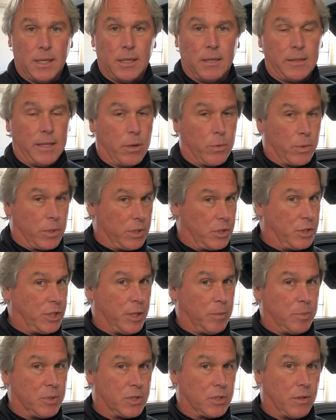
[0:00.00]
They were the
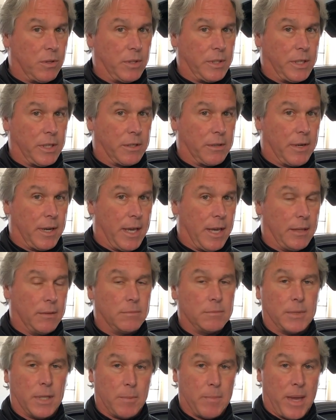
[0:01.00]
cheapest on the internet.
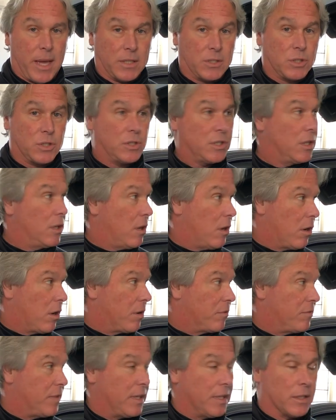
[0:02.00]
They matched our
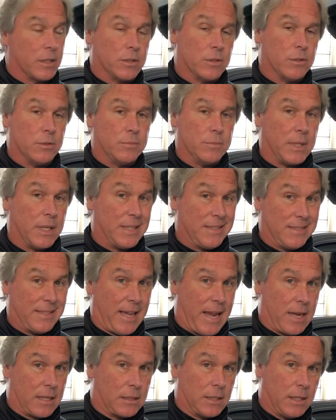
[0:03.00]
vehicle
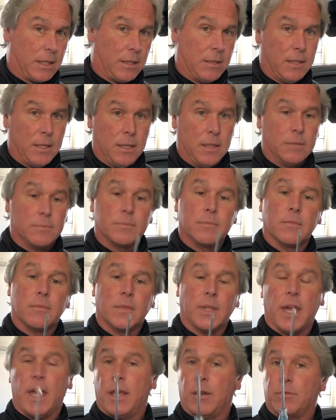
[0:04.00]
exactly.
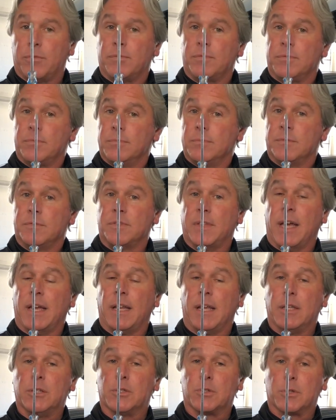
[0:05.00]
And a
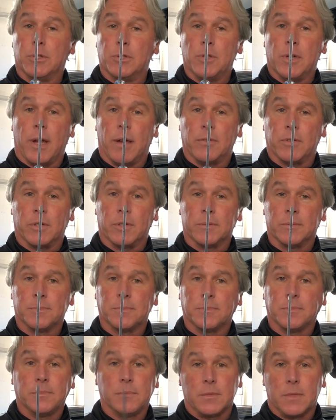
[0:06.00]
flathead screwdriver.
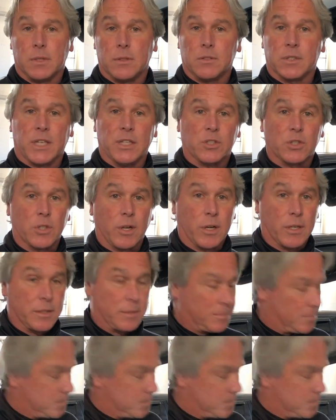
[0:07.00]
Let's get started.